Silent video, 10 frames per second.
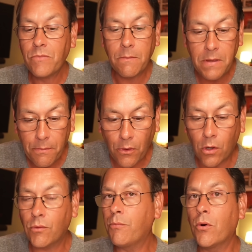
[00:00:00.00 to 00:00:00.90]
people are
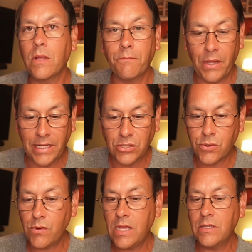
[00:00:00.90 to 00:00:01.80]
reporting blank
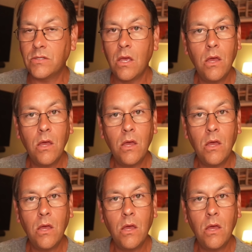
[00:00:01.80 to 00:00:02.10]
screens,